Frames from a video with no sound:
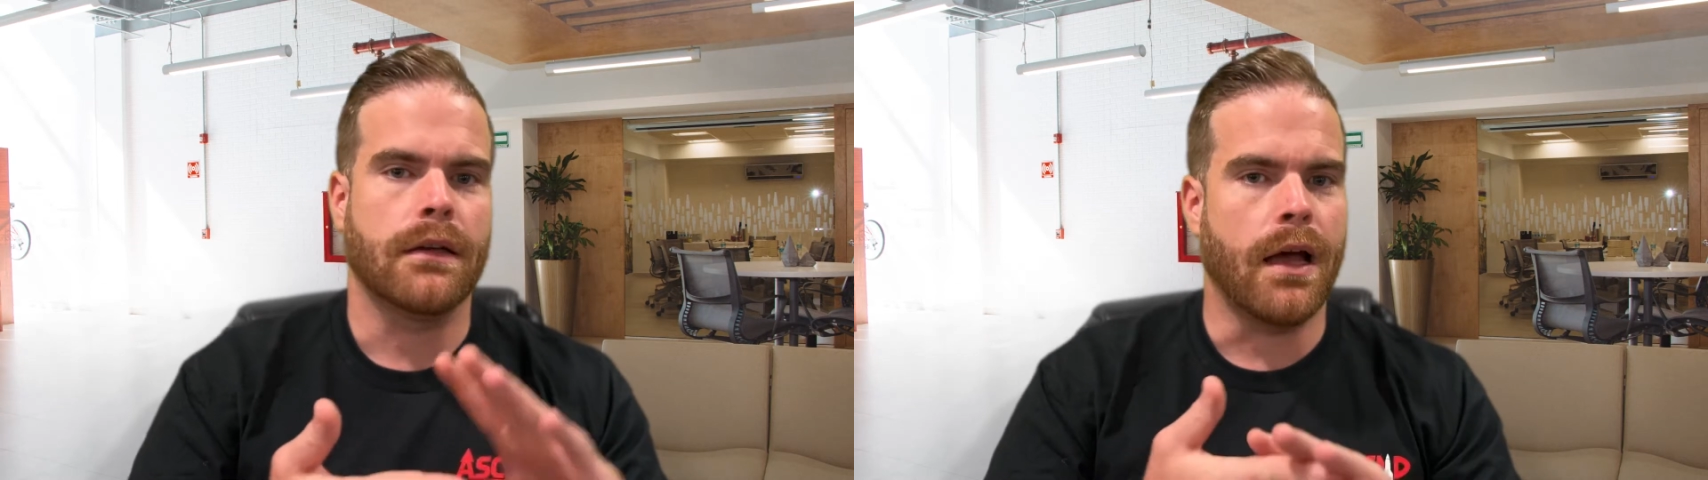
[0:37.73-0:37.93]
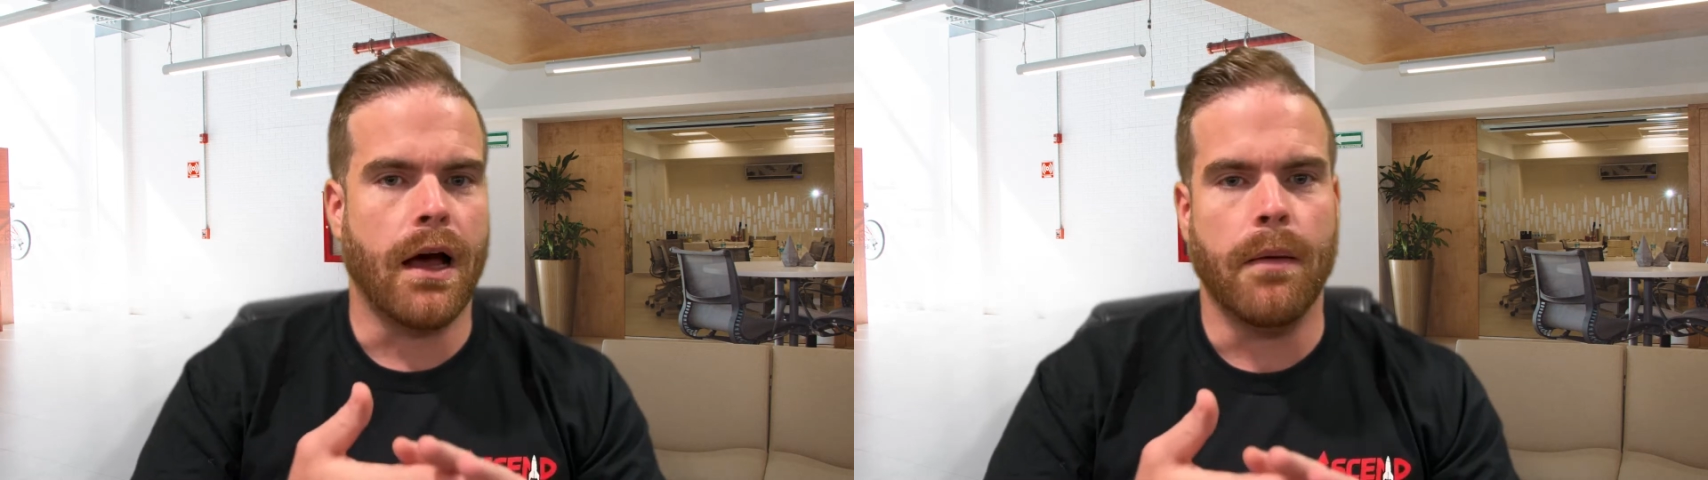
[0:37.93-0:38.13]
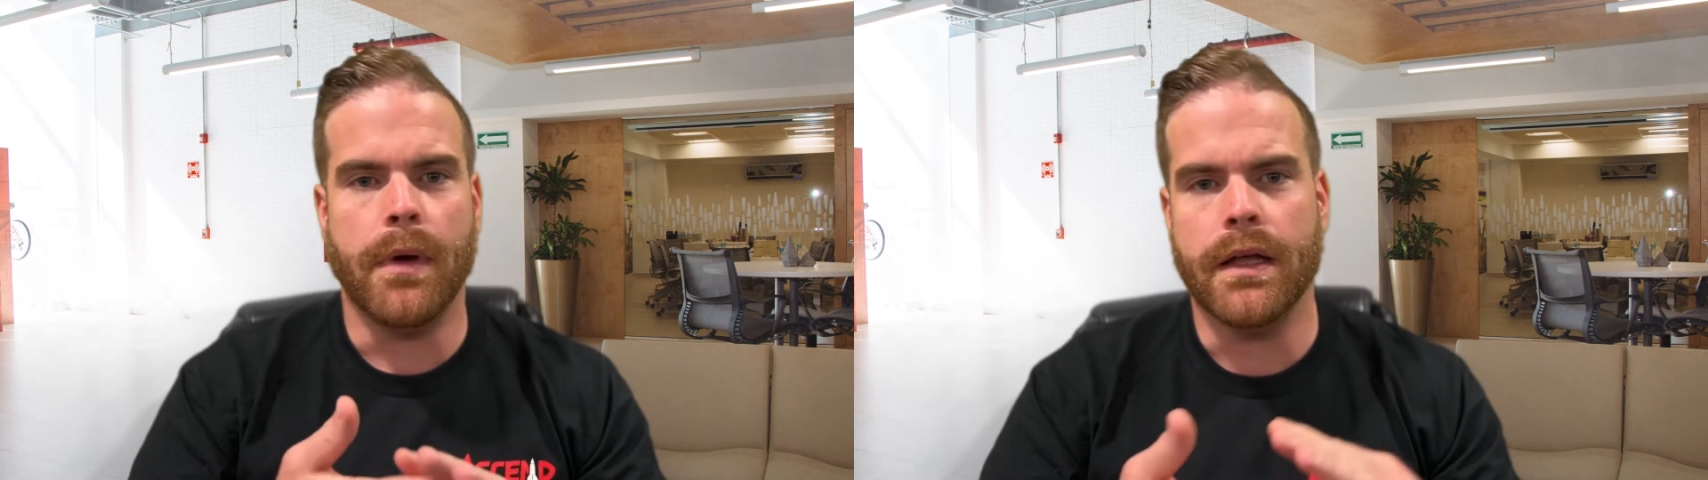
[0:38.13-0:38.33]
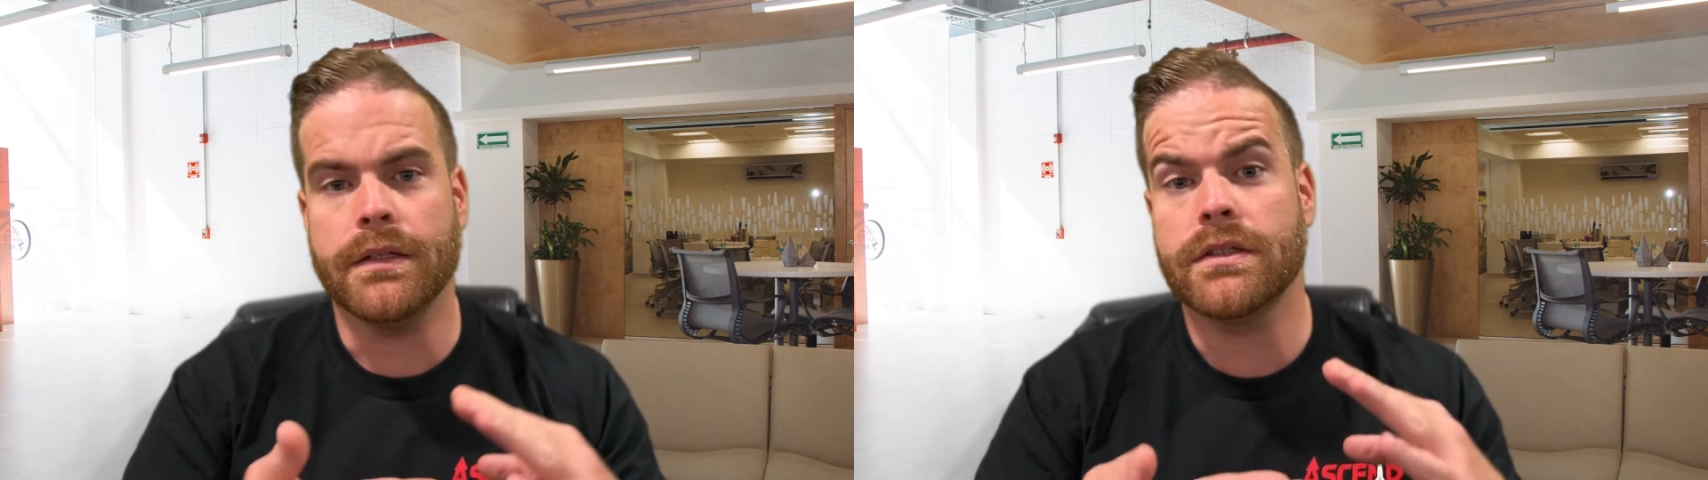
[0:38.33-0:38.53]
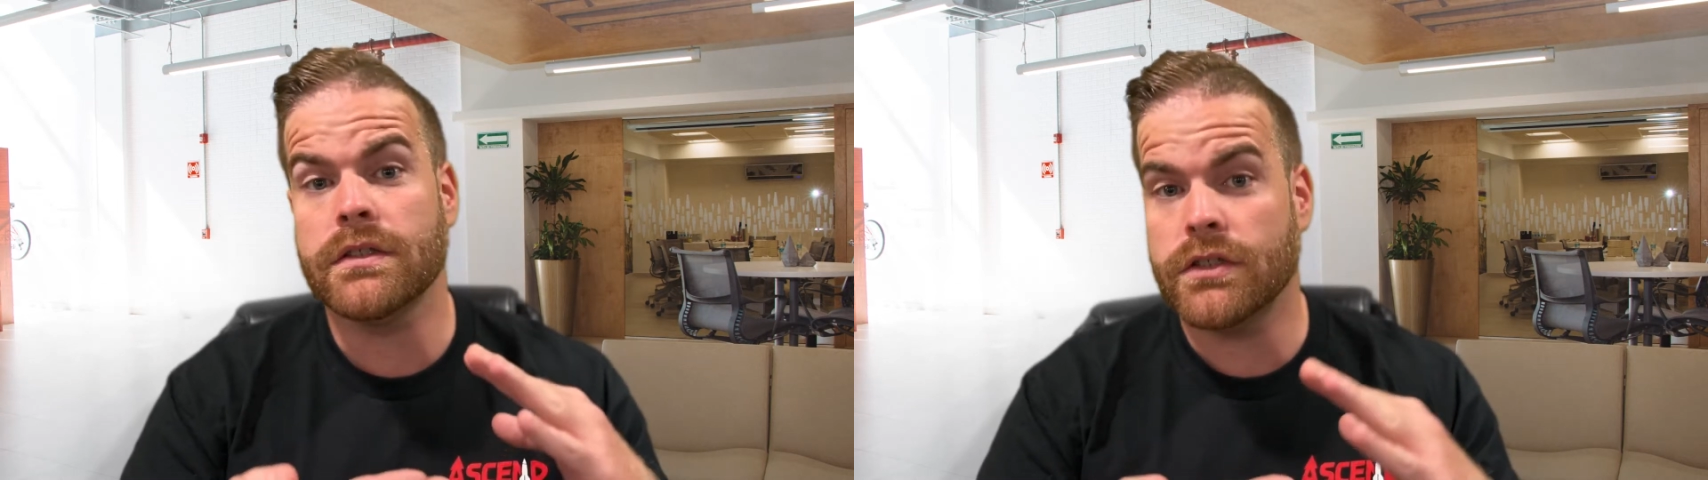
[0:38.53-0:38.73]

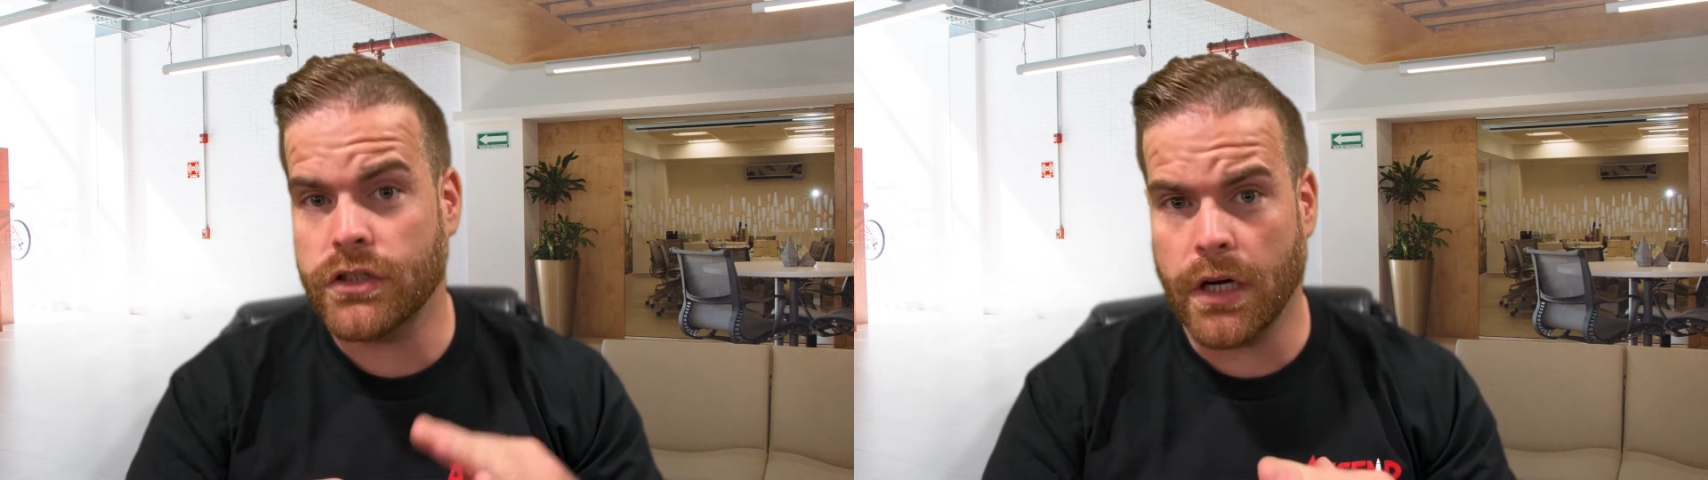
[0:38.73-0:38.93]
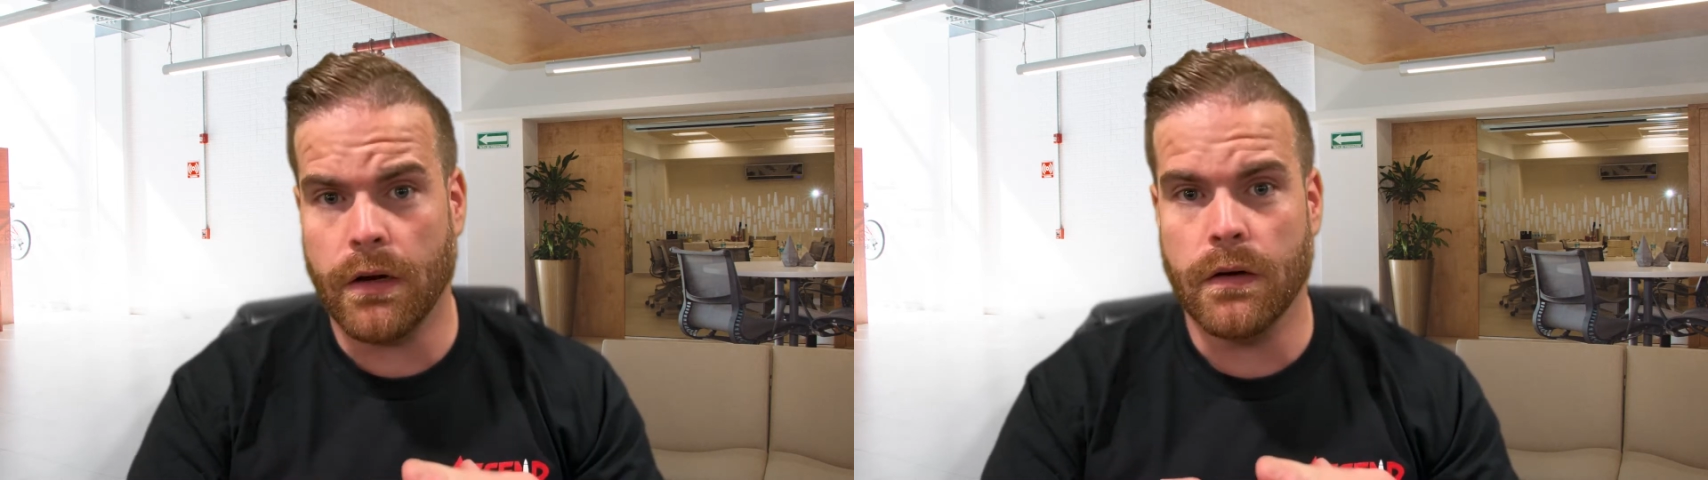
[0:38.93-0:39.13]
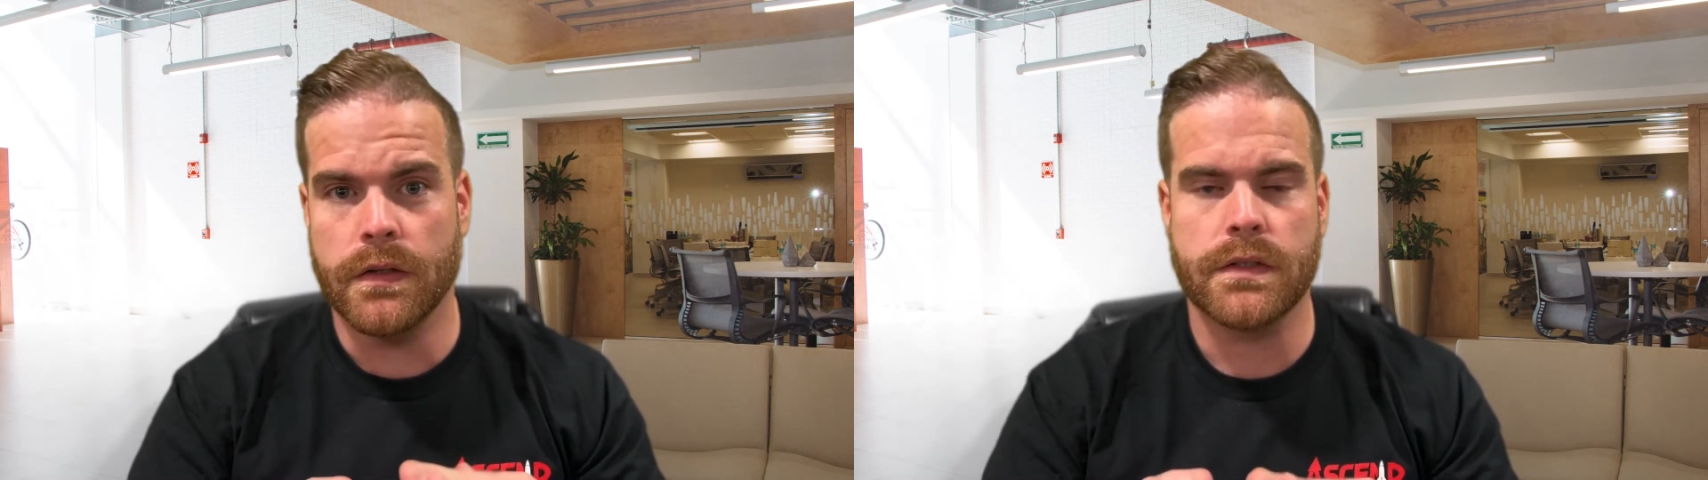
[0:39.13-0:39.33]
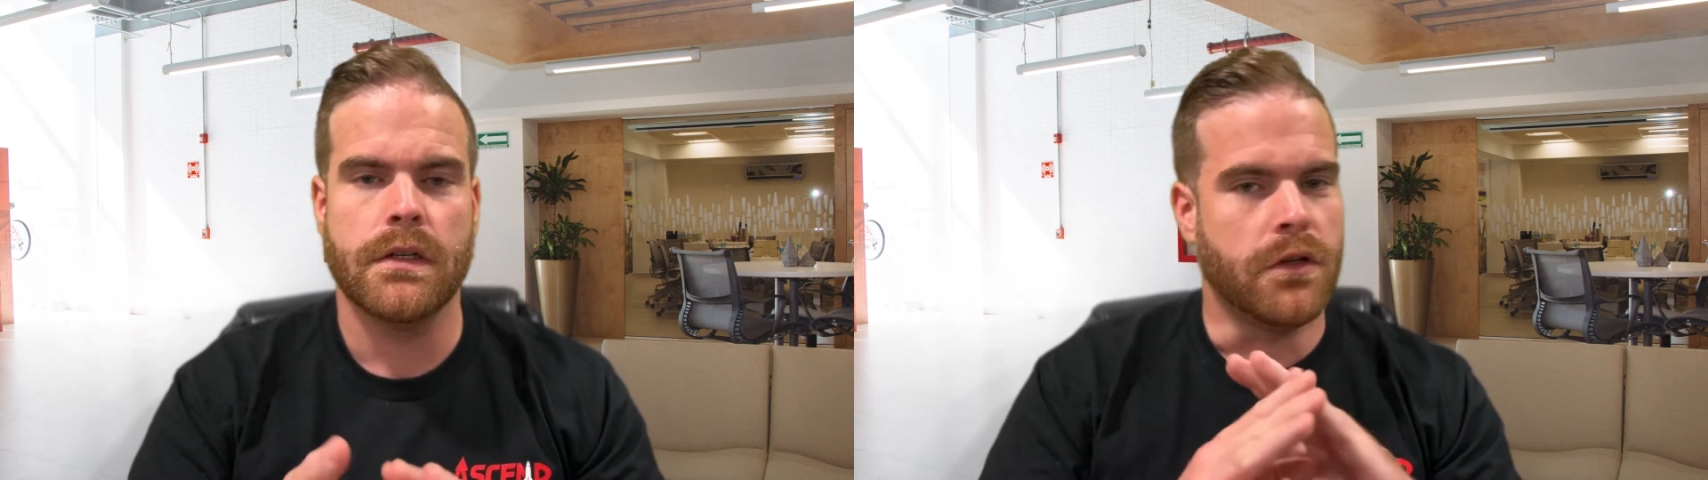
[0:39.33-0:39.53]
comments, shares.